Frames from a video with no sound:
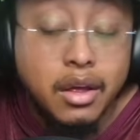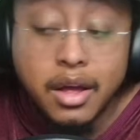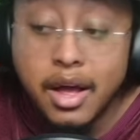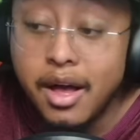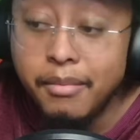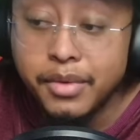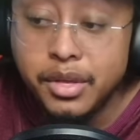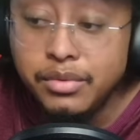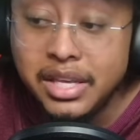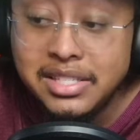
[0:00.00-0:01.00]

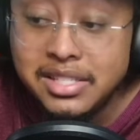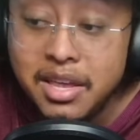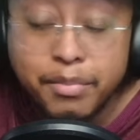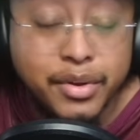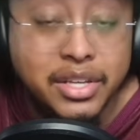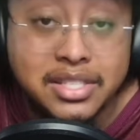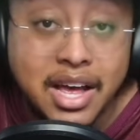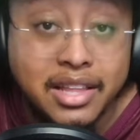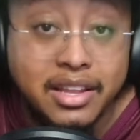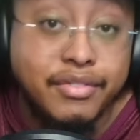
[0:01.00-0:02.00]
He seemed pretty
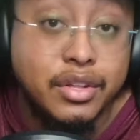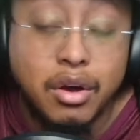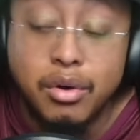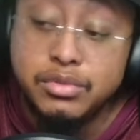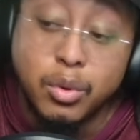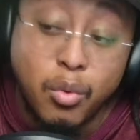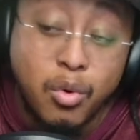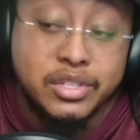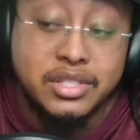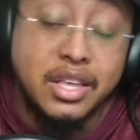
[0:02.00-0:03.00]
solid, even though
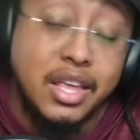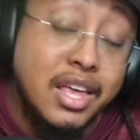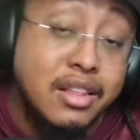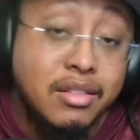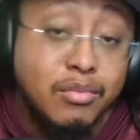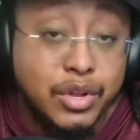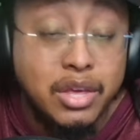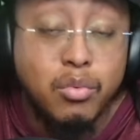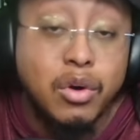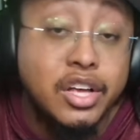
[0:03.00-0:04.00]
towards the end when
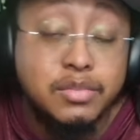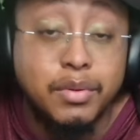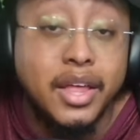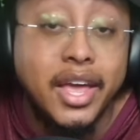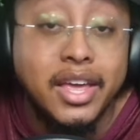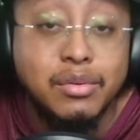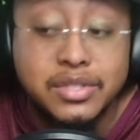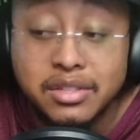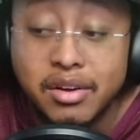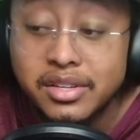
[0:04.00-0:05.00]
he was playing, it was
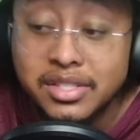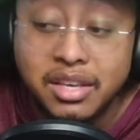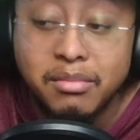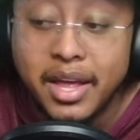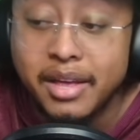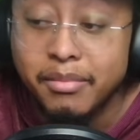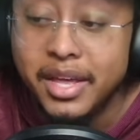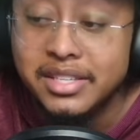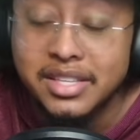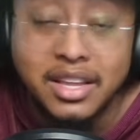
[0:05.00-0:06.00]
starting to seem like,
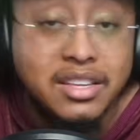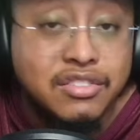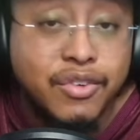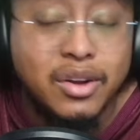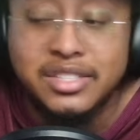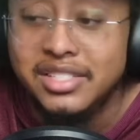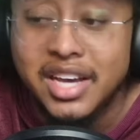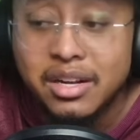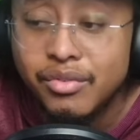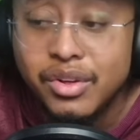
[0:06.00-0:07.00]
man, is it his fault? Is it
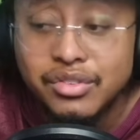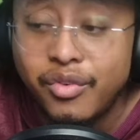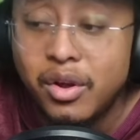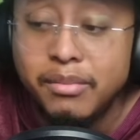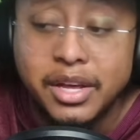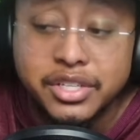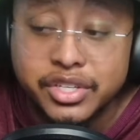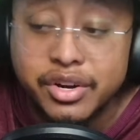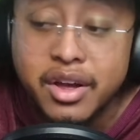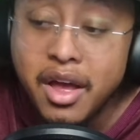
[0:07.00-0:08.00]
Jack Del Rio's fault? I'm not
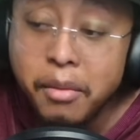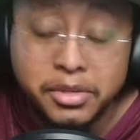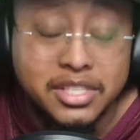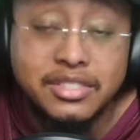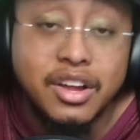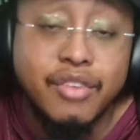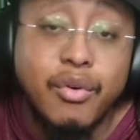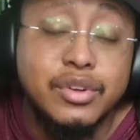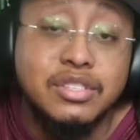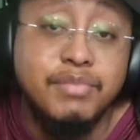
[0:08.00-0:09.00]
sure. But since Derek
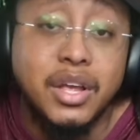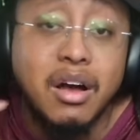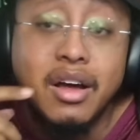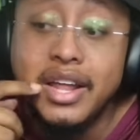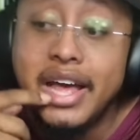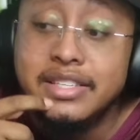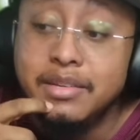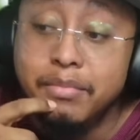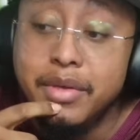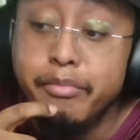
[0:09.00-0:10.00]
Forrest has been gone, it
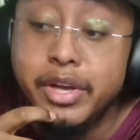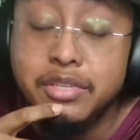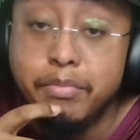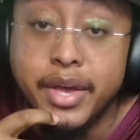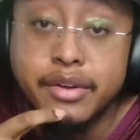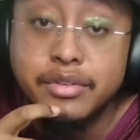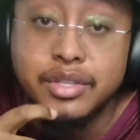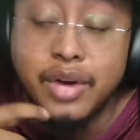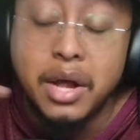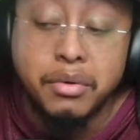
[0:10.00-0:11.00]
hasn't been much better.
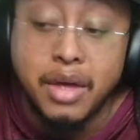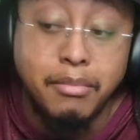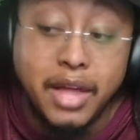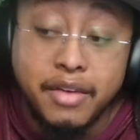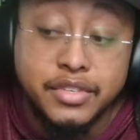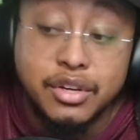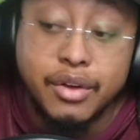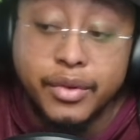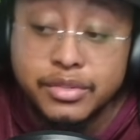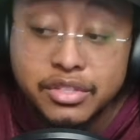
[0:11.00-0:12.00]
So I'm not even sure
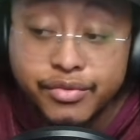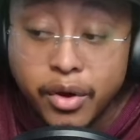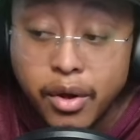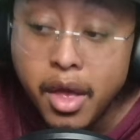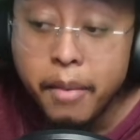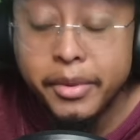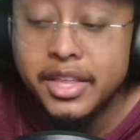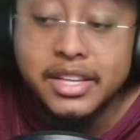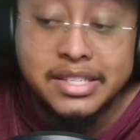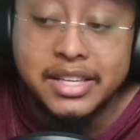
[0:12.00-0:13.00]
if it was his fault. But
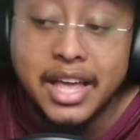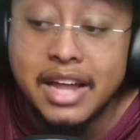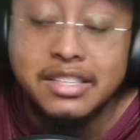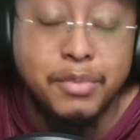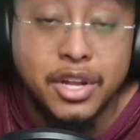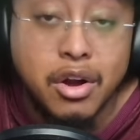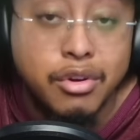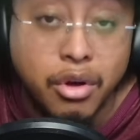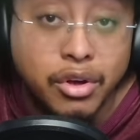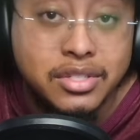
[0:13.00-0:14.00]
then this is a guy that's been
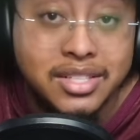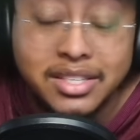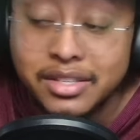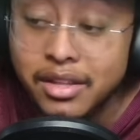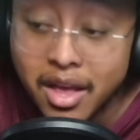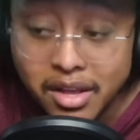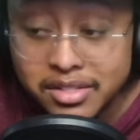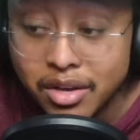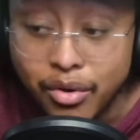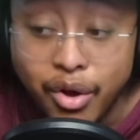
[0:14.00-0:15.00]
hurt all season.
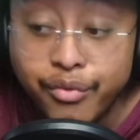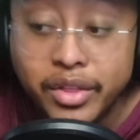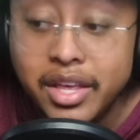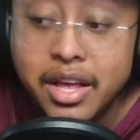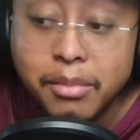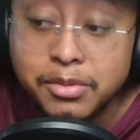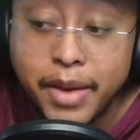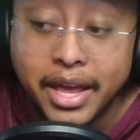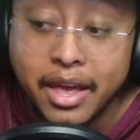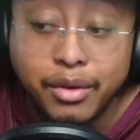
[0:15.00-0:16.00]
So hopefully he comes
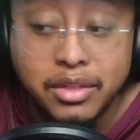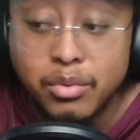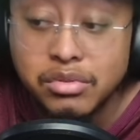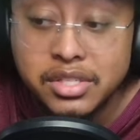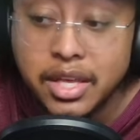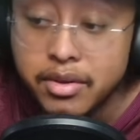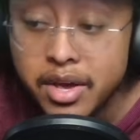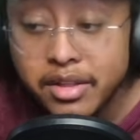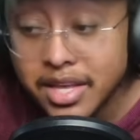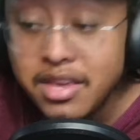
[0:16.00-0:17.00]
back healthy. We'll see.
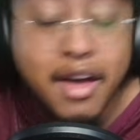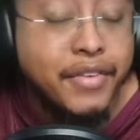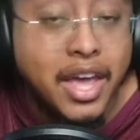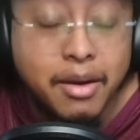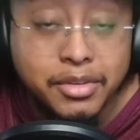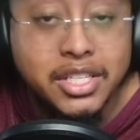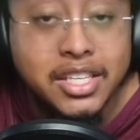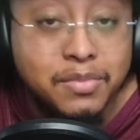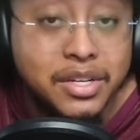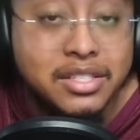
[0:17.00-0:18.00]
Then you have Camaron
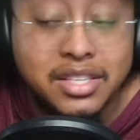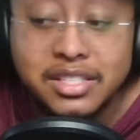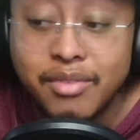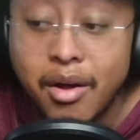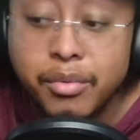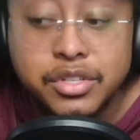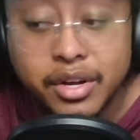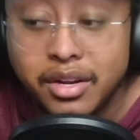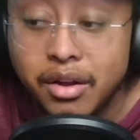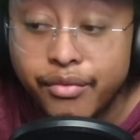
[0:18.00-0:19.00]
Cheeseman in the sixth round, who we
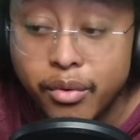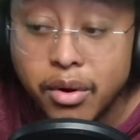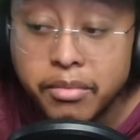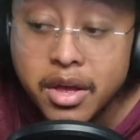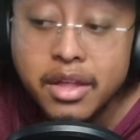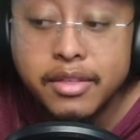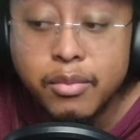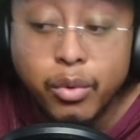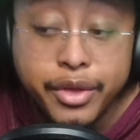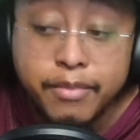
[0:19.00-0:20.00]
traded up for.
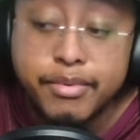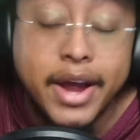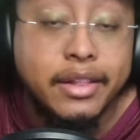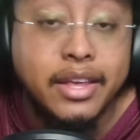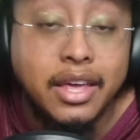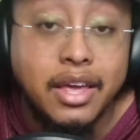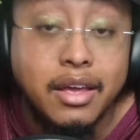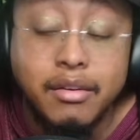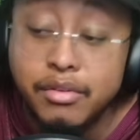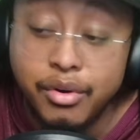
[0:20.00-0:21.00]
Then William Bradley
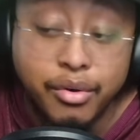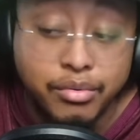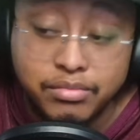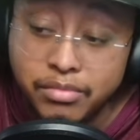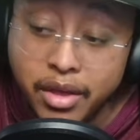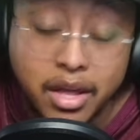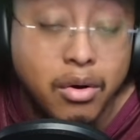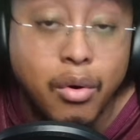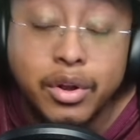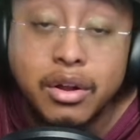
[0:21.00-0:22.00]
King, who
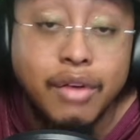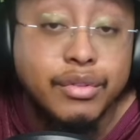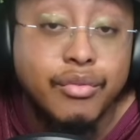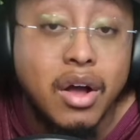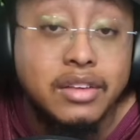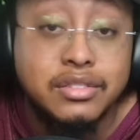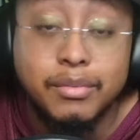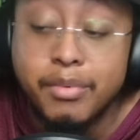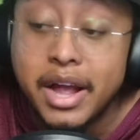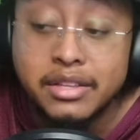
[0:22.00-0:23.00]
on and off the
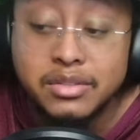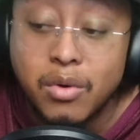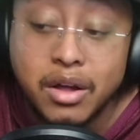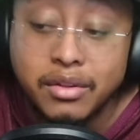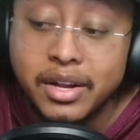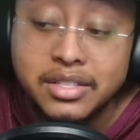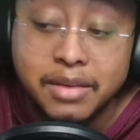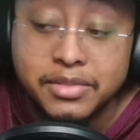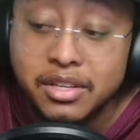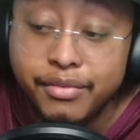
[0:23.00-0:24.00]
roster, practice squad and all that
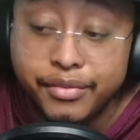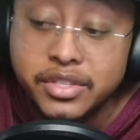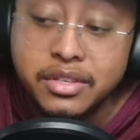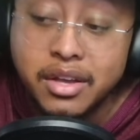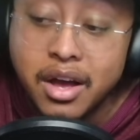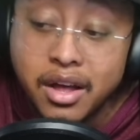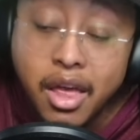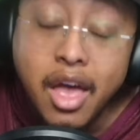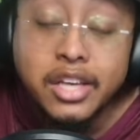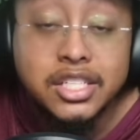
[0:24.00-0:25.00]
type of stuff, eventually gone.
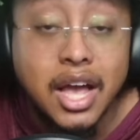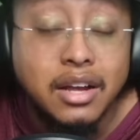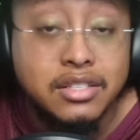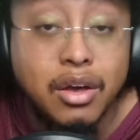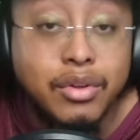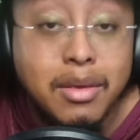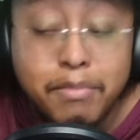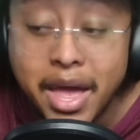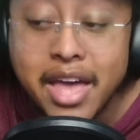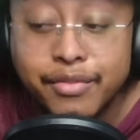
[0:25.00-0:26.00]
Shaka Tony,
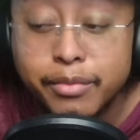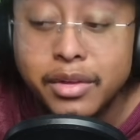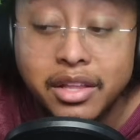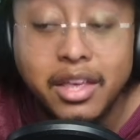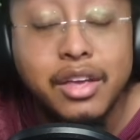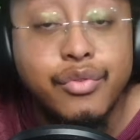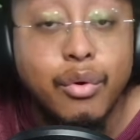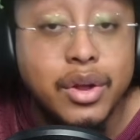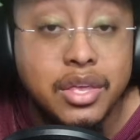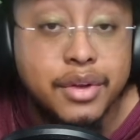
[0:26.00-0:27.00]
banned from the league
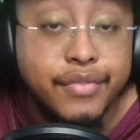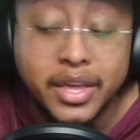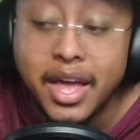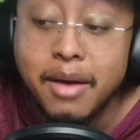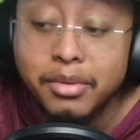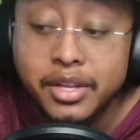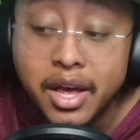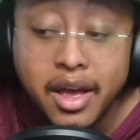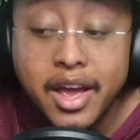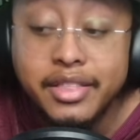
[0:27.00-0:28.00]
for a year for gambling.
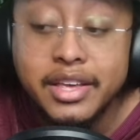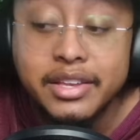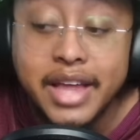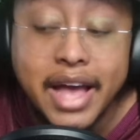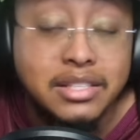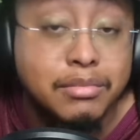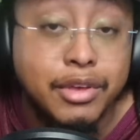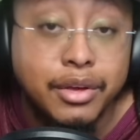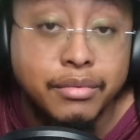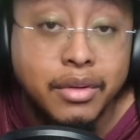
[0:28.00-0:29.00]
And then Dax
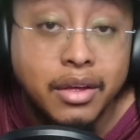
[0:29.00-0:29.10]
Milne.